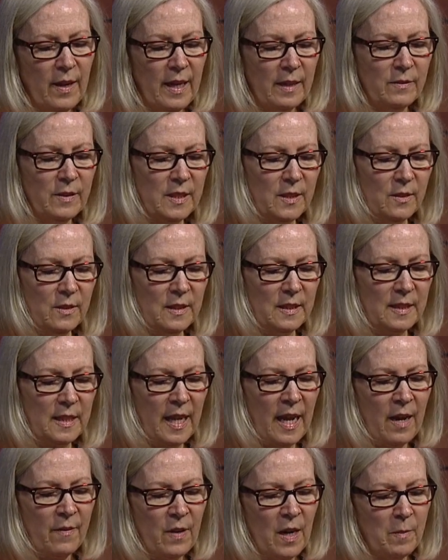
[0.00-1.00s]
have students
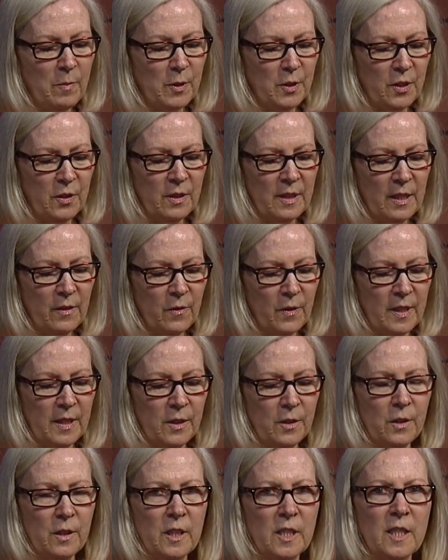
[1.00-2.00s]
have opportunity for
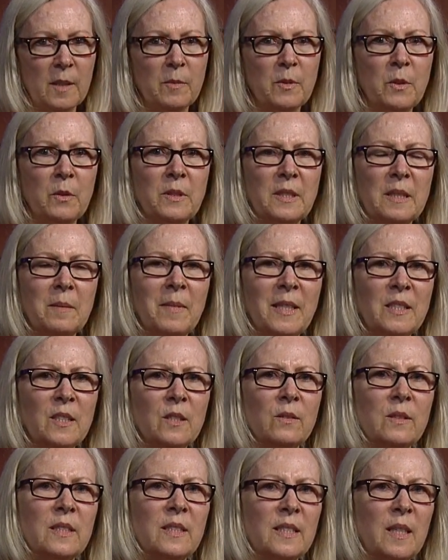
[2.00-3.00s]
internships through
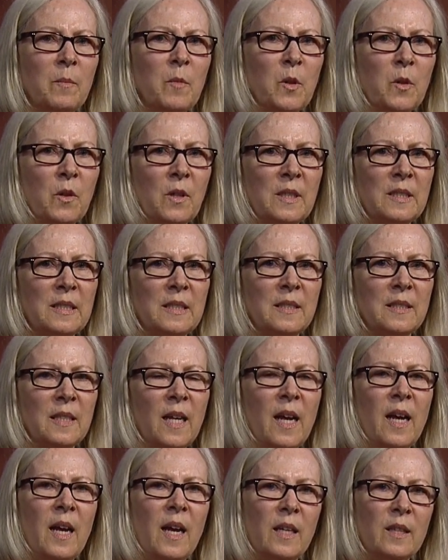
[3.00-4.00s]
semester and summer courses
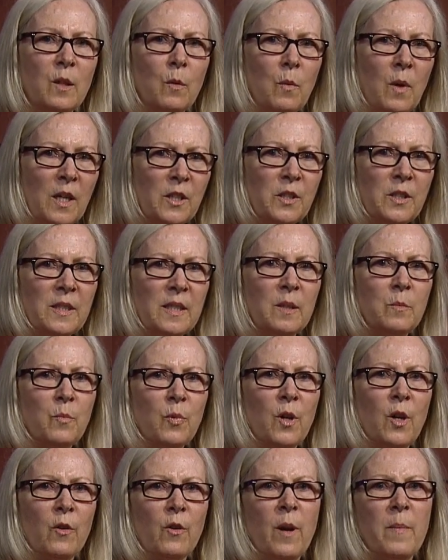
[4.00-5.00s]
at the Washington
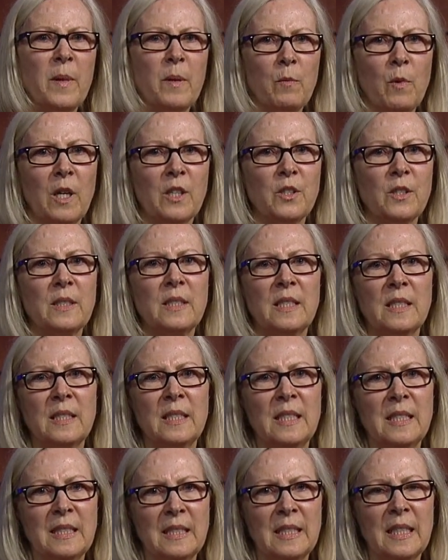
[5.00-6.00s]
program in Washington,
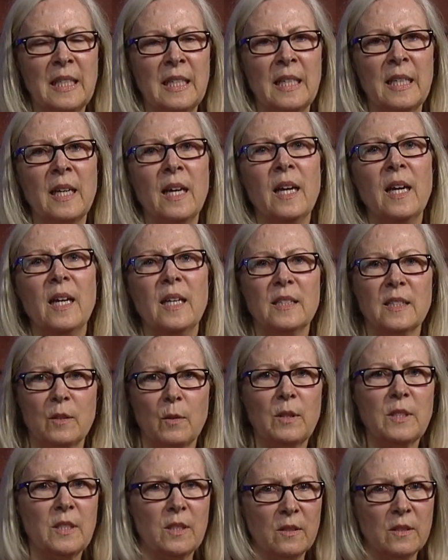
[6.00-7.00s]
D.C. And so
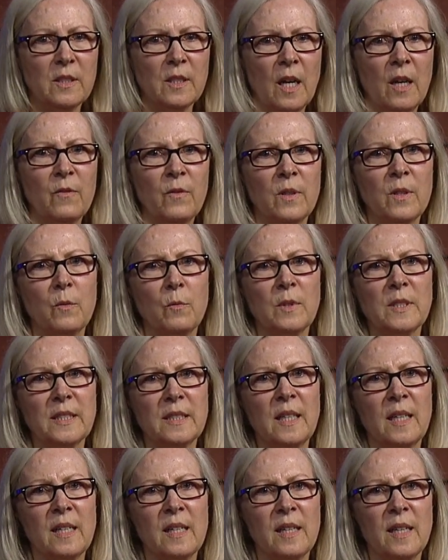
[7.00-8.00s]
our students often will
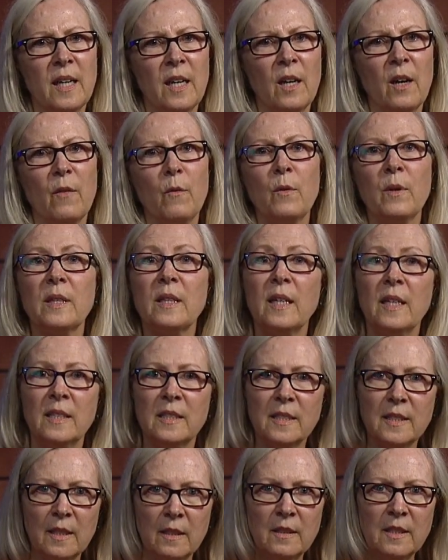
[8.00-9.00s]
study there with an
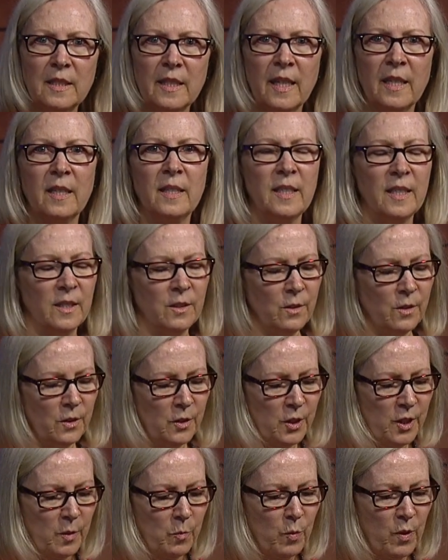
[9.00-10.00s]
associated
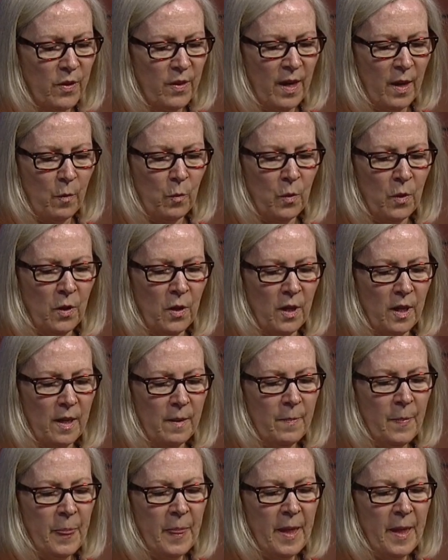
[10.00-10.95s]
internship with that work.